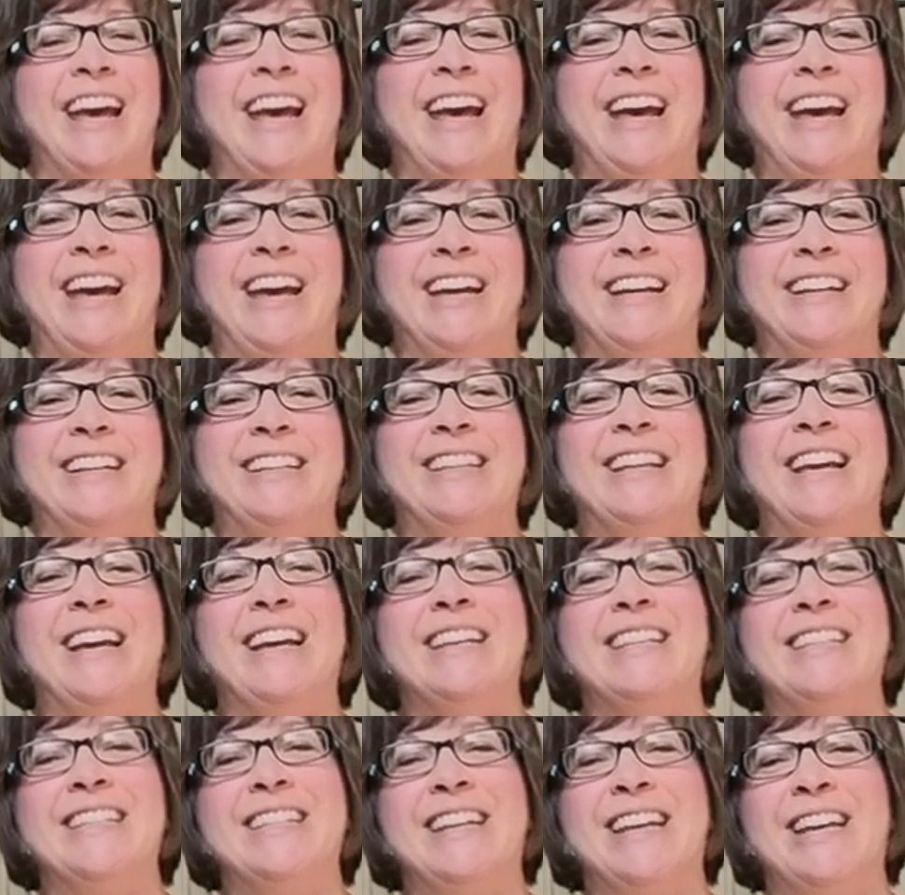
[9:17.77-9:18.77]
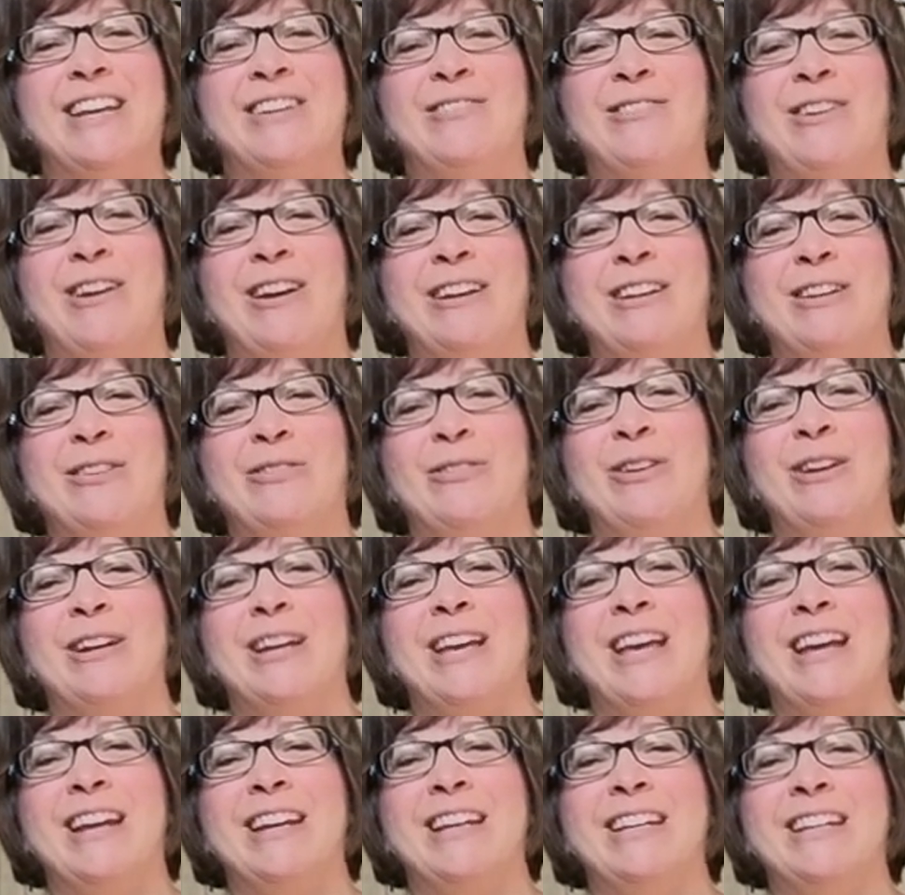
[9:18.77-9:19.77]
And thanks again, Rhonda, for
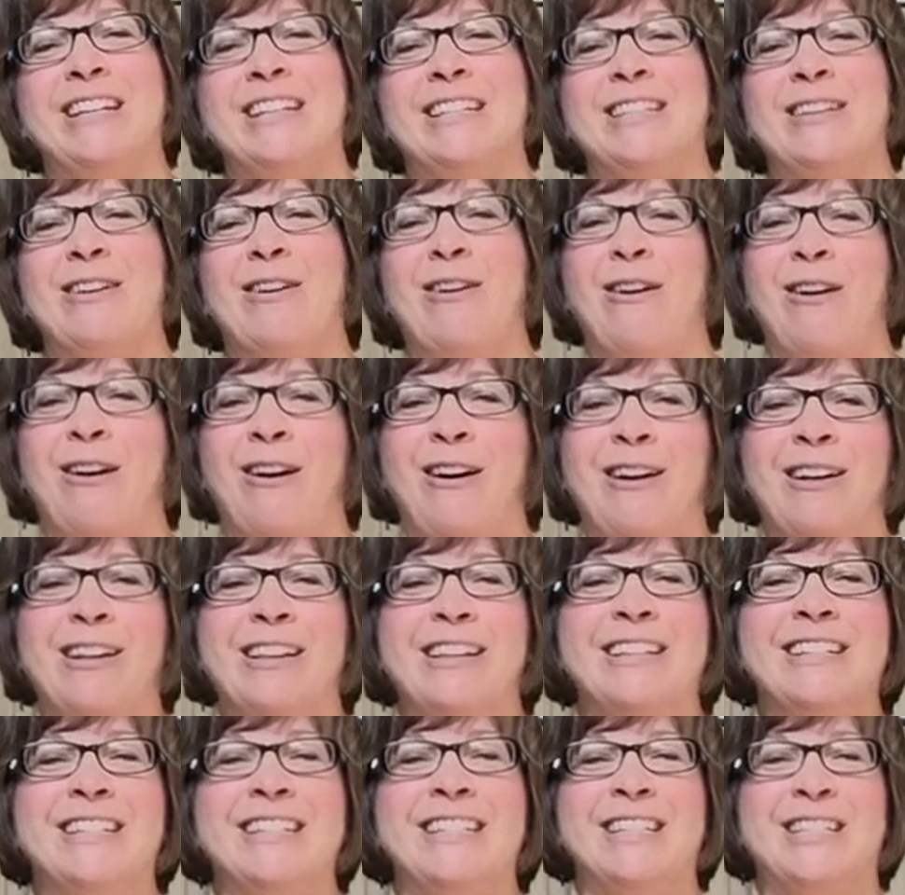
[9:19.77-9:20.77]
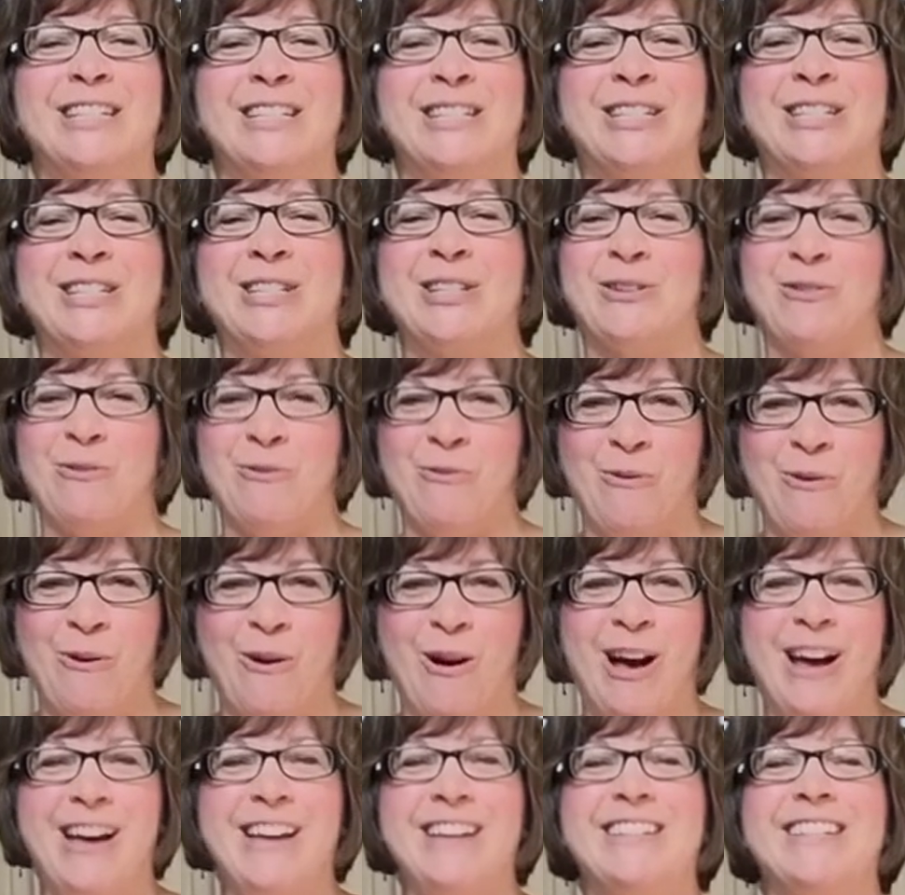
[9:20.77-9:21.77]
getting us all into the
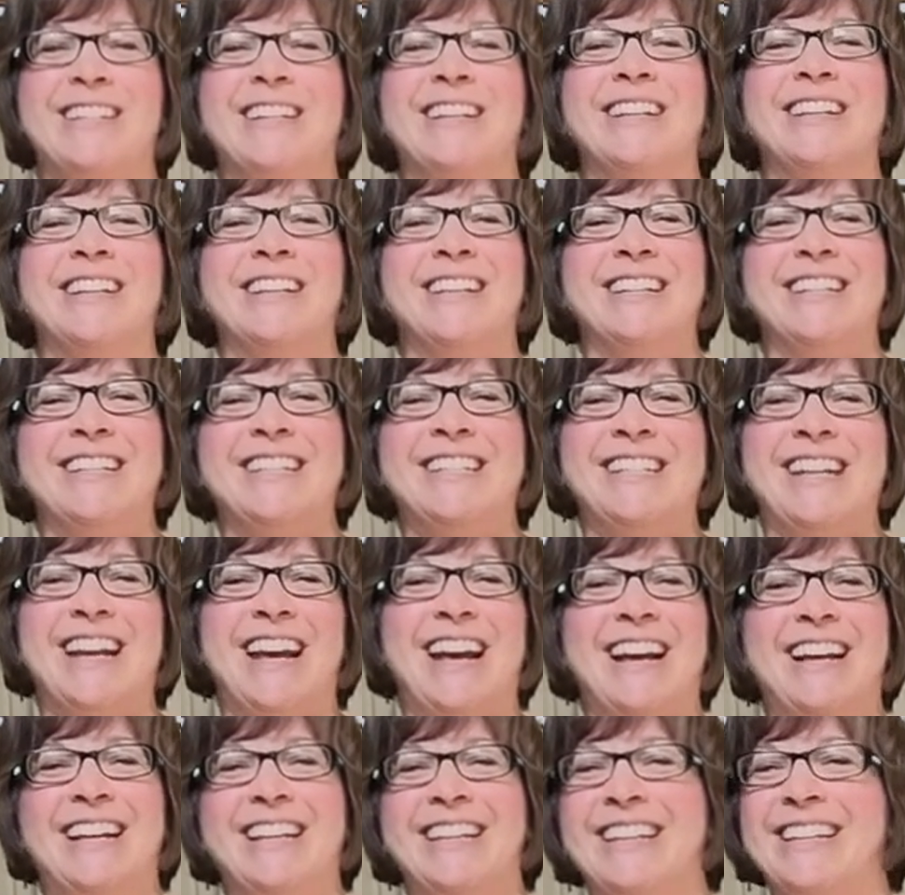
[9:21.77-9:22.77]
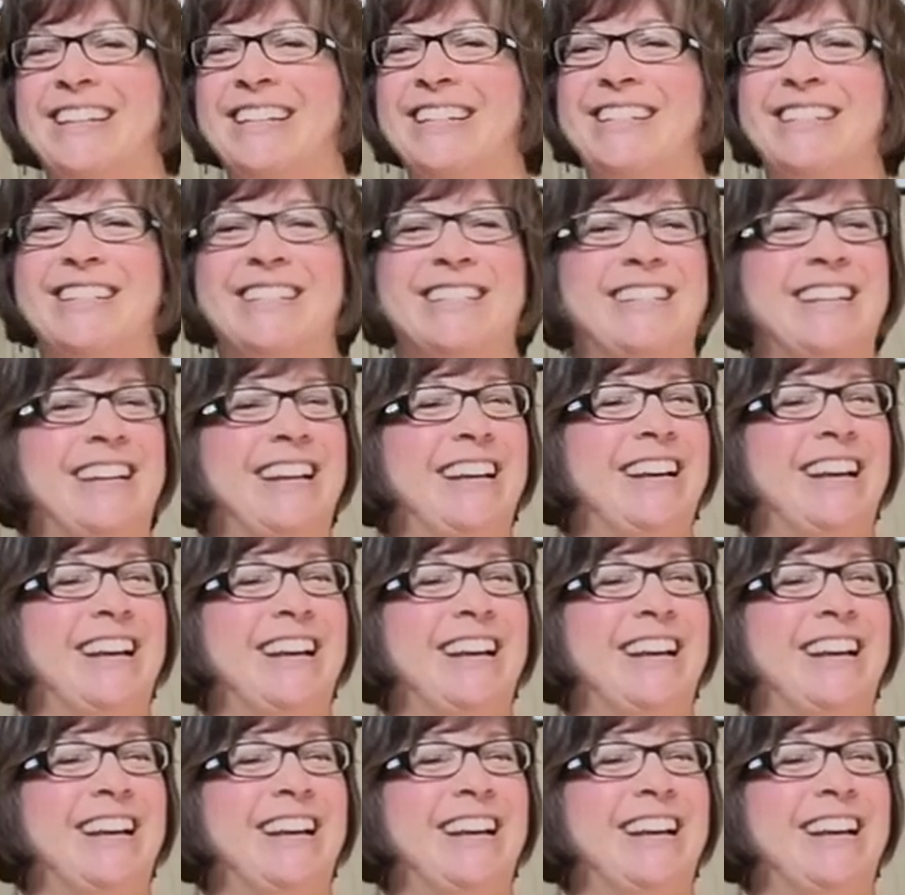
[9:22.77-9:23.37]
squat challenge.